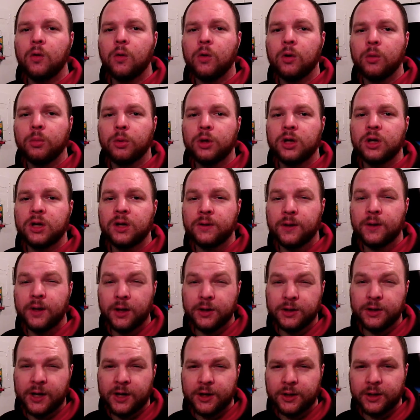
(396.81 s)
orbit in the
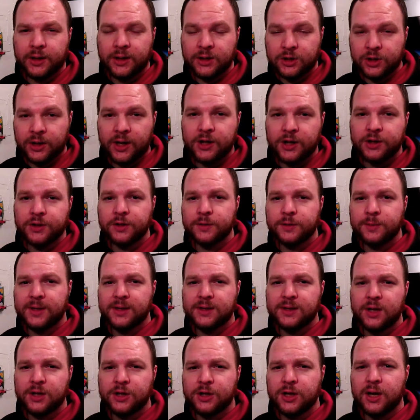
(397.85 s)
International Space
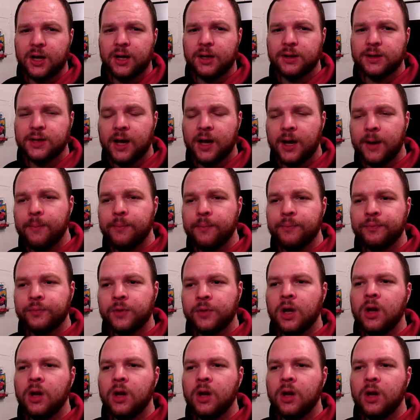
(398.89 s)
Station at a time.